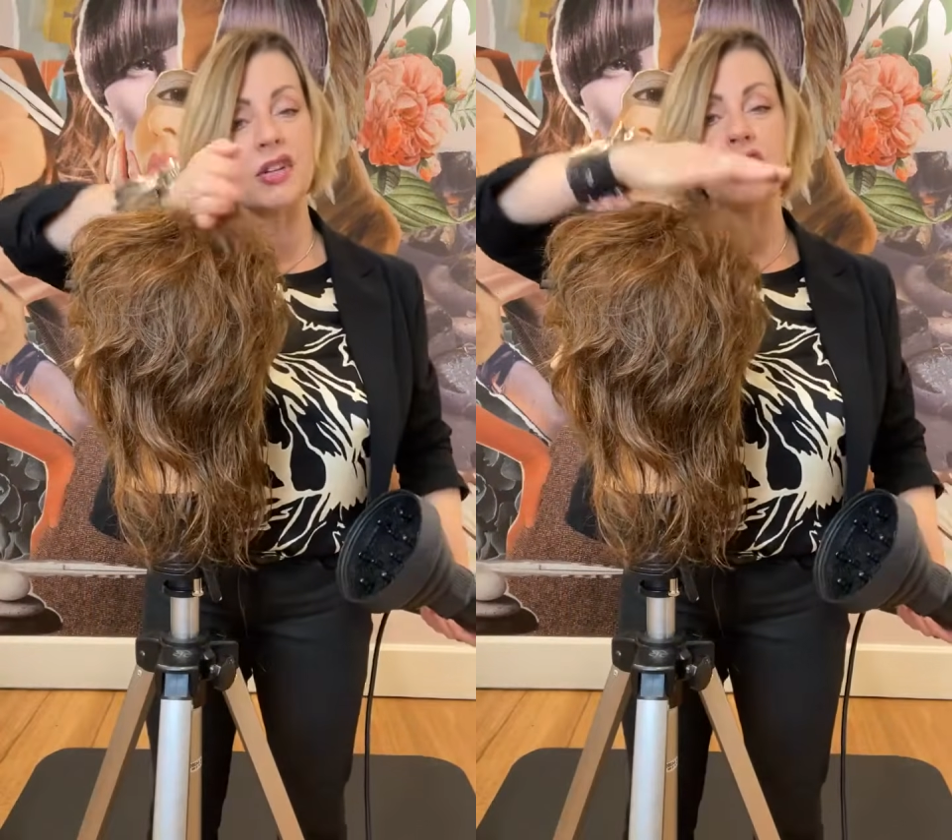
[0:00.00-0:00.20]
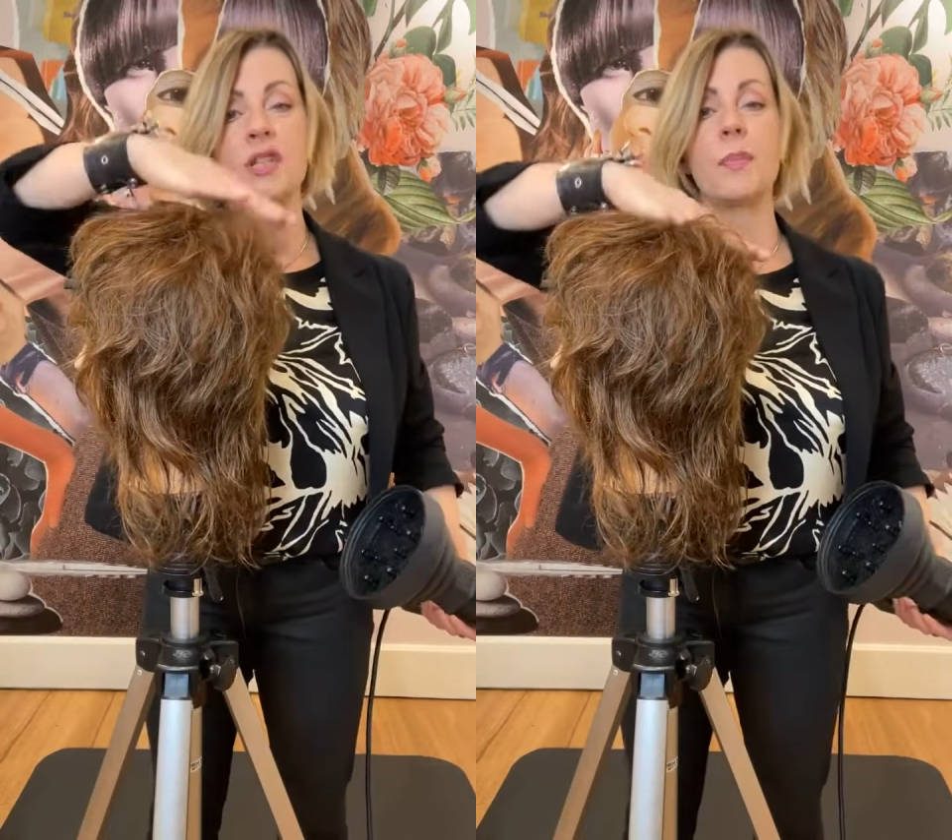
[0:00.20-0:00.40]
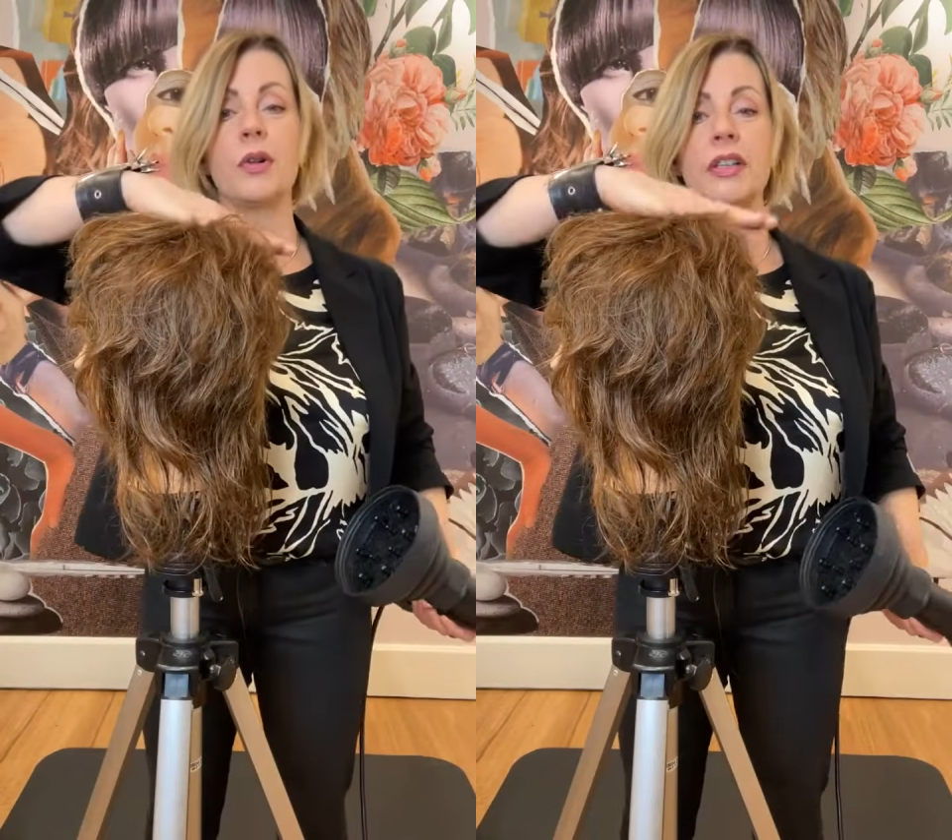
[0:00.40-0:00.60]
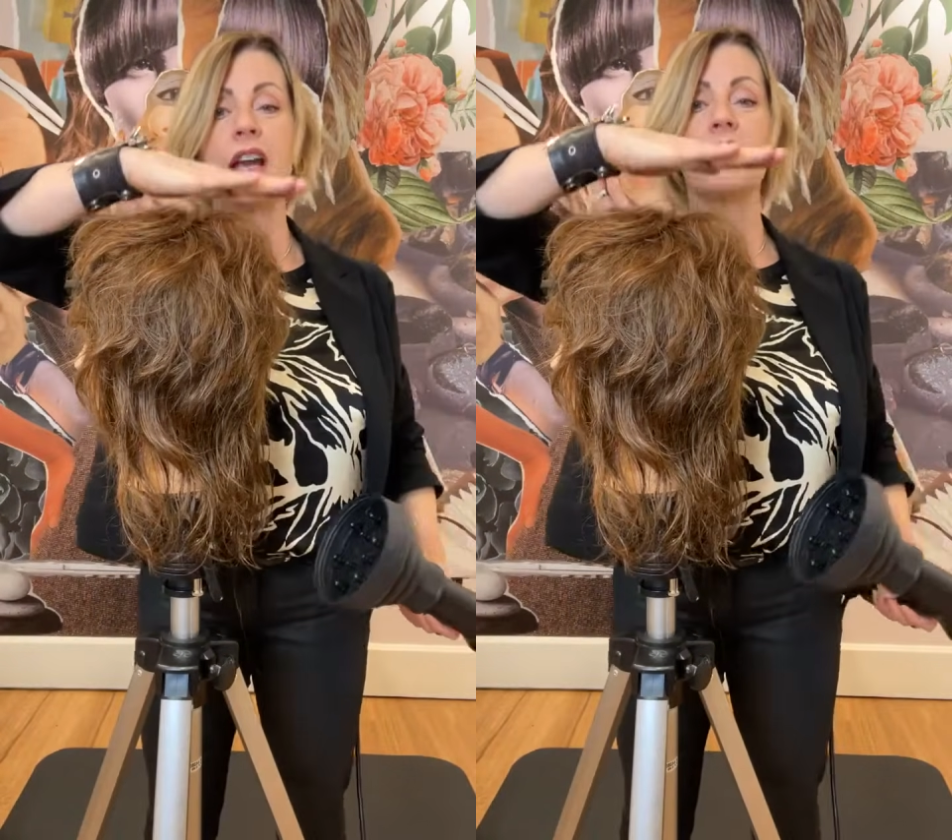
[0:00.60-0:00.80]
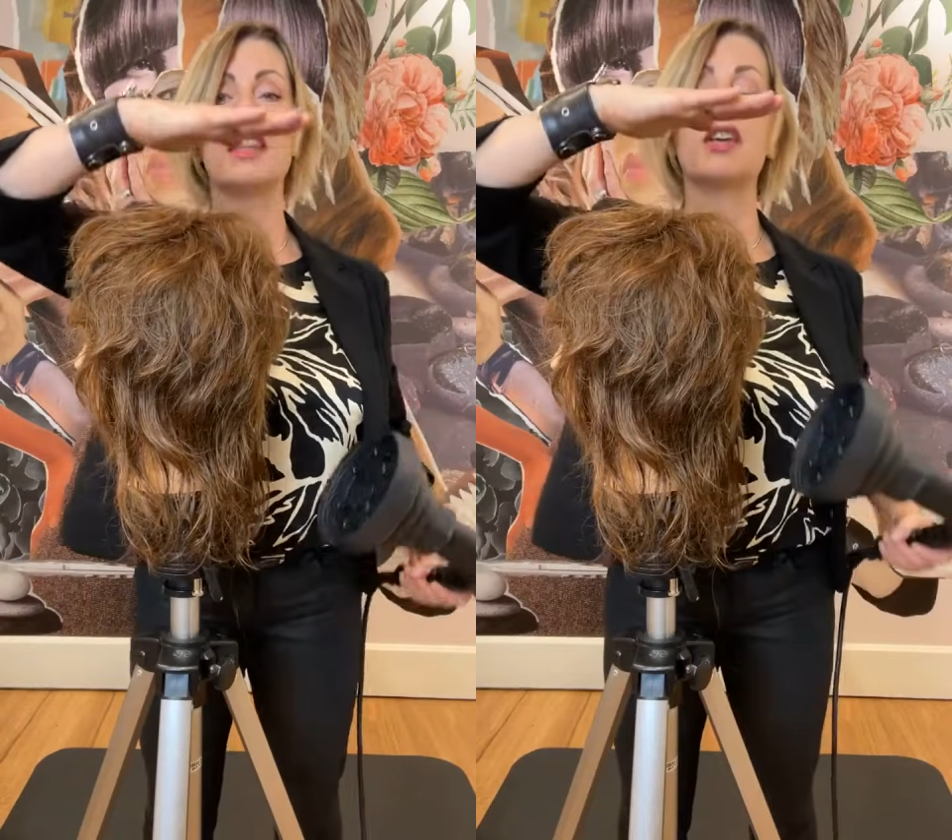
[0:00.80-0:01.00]
sections, pulled
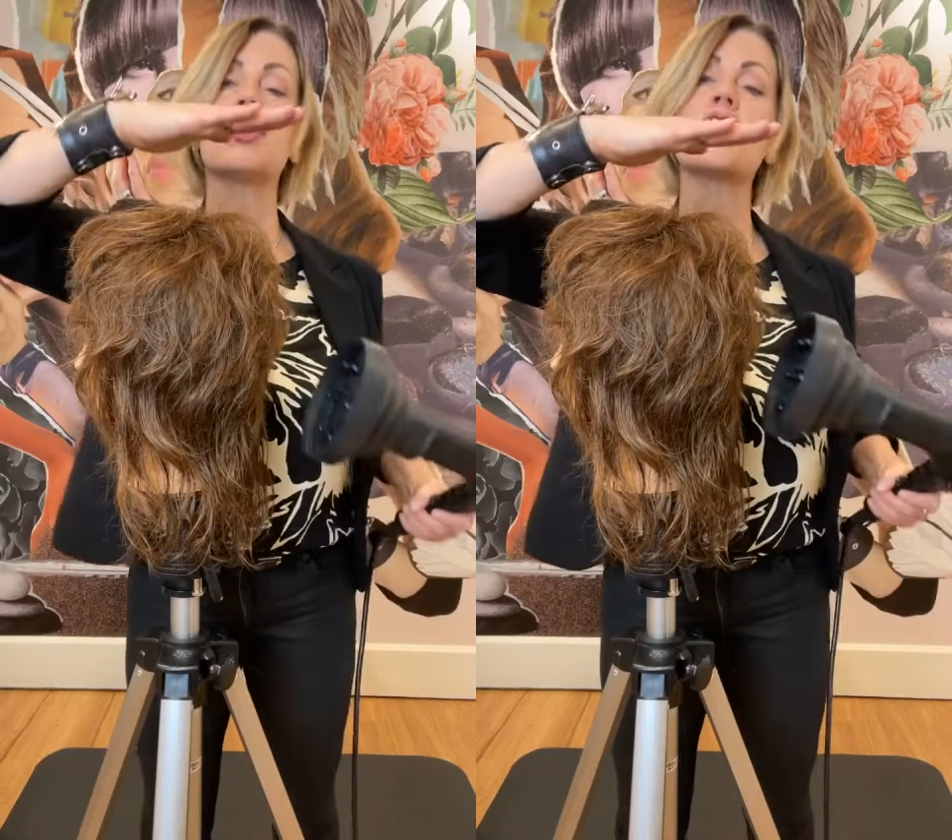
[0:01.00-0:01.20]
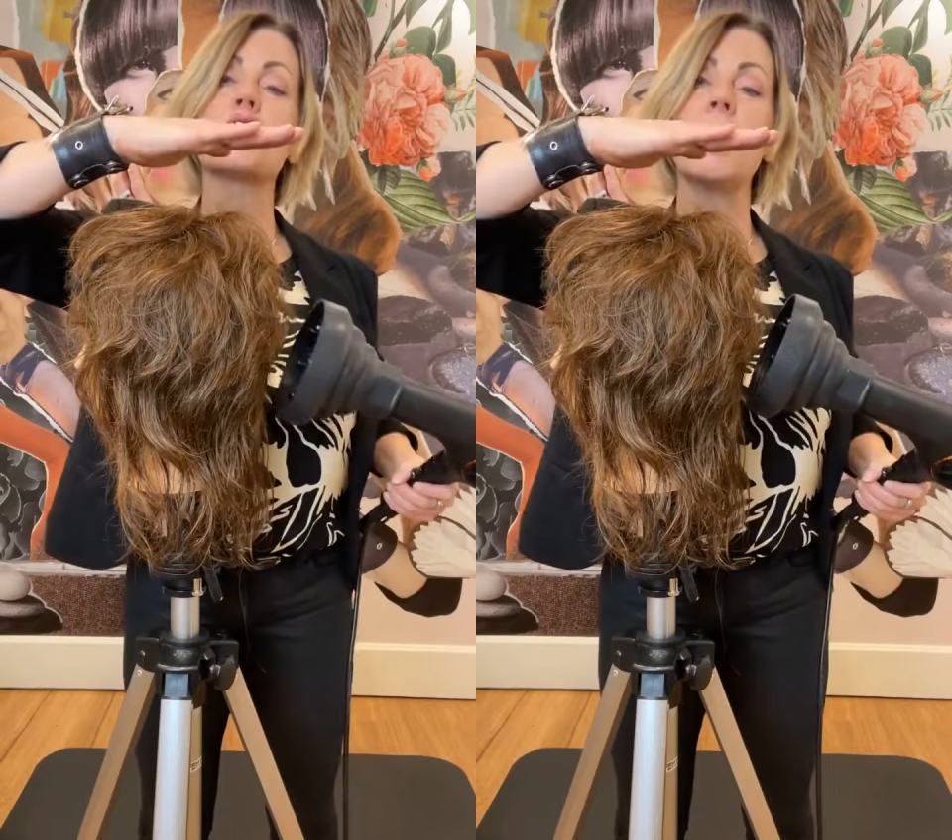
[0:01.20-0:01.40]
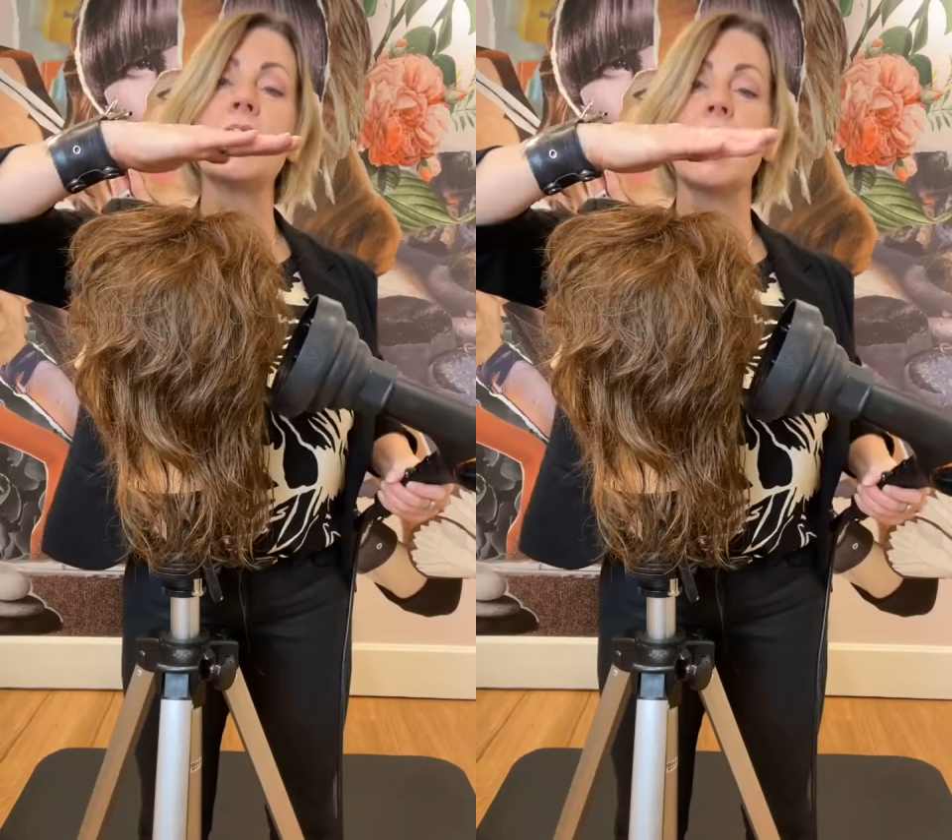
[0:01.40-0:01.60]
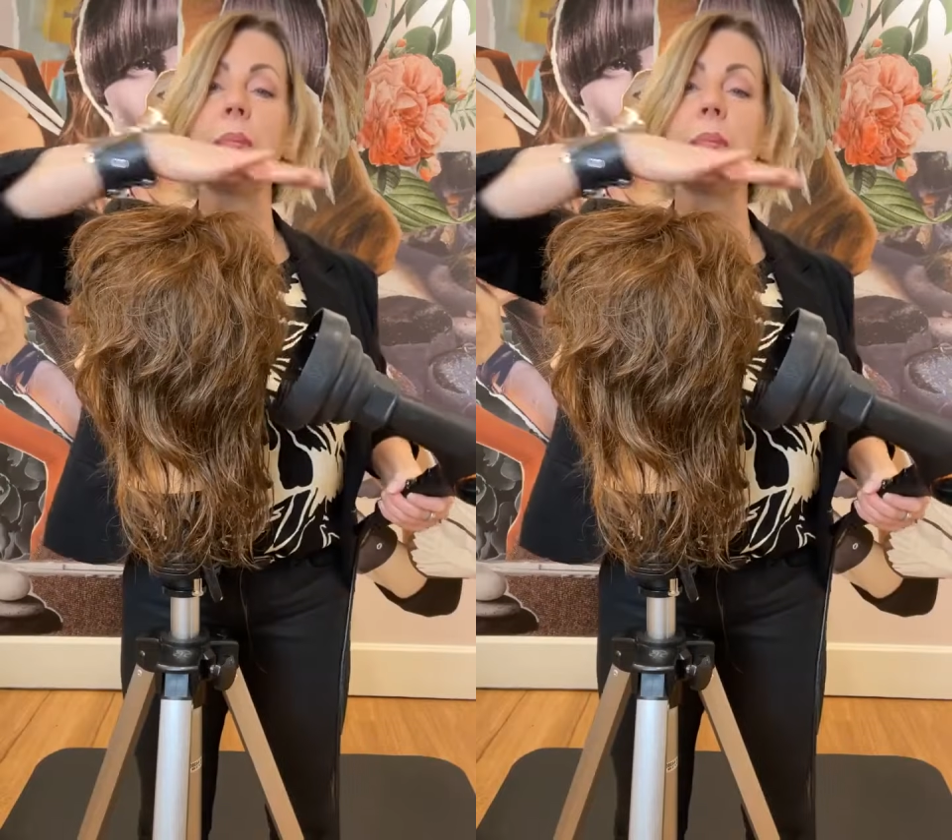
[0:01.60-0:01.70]
everything straight